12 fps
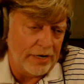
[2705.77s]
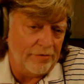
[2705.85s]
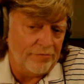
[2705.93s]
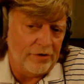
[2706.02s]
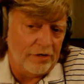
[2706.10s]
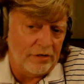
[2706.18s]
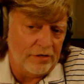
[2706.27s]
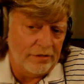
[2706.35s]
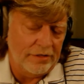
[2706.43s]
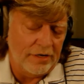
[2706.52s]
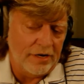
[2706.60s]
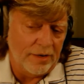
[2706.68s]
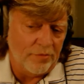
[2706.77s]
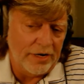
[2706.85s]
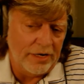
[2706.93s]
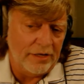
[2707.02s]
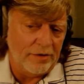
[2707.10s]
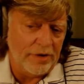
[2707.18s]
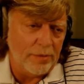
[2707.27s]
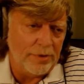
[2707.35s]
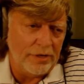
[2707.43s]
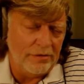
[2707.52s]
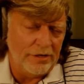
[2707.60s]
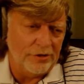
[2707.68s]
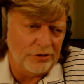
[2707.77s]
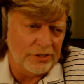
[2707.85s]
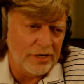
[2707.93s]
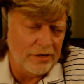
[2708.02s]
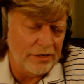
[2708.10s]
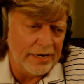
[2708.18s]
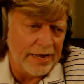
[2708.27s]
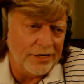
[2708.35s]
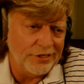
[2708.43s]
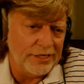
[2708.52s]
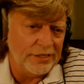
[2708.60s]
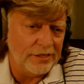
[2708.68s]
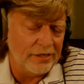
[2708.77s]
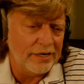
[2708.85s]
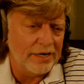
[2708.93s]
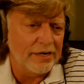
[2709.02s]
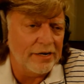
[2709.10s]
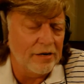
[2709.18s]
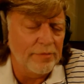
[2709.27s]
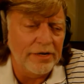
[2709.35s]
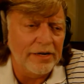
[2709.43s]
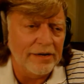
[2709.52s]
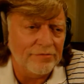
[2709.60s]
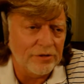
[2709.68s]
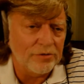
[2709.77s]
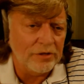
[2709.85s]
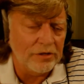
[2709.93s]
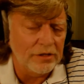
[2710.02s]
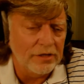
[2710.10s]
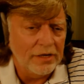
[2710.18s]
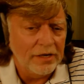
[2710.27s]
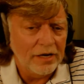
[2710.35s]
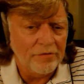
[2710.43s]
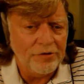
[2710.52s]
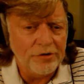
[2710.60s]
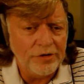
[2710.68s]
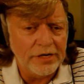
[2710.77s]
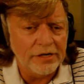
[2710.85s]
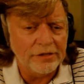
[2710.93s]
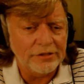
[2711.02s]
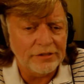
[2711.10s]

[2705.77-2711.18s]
for a long time, right? And then maybe your son, did AJ kind of come in after a few years?